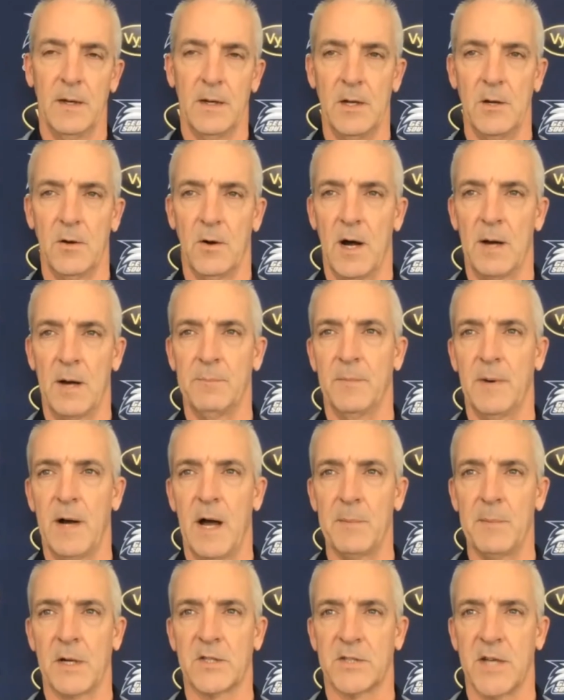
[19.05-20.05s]
you know, I'm
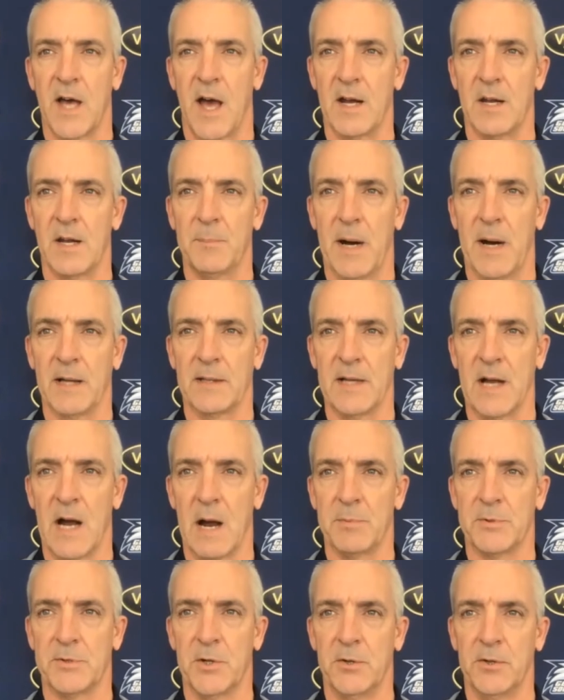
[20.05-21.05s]
I'm excited about the
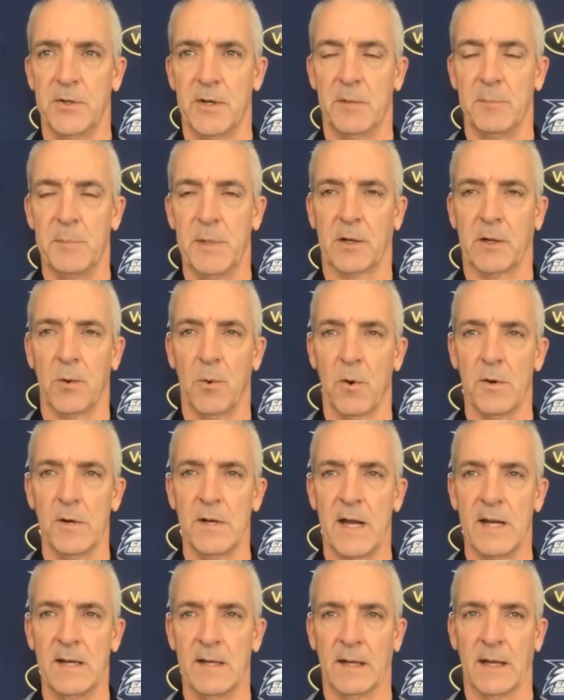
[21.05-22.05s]
opportunity to be
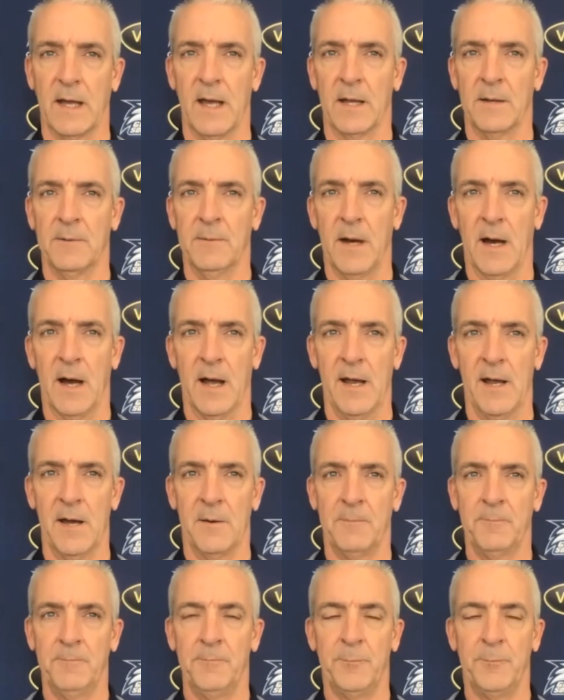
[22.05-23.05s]
coordinating again. I
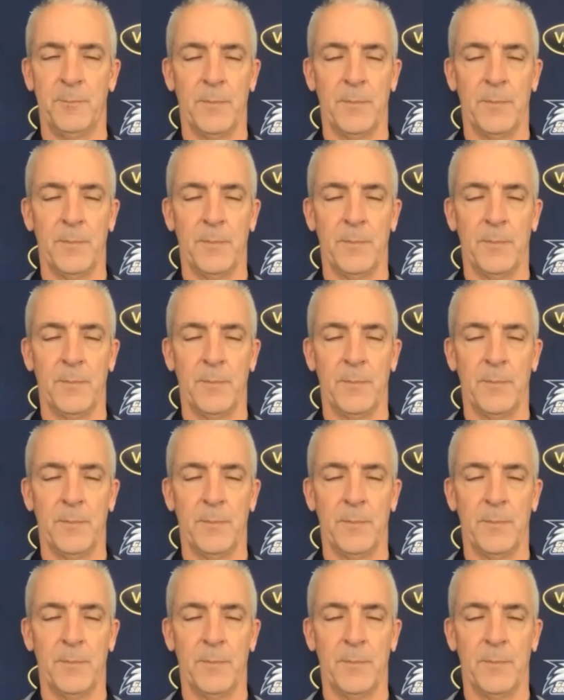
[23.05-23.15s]
am.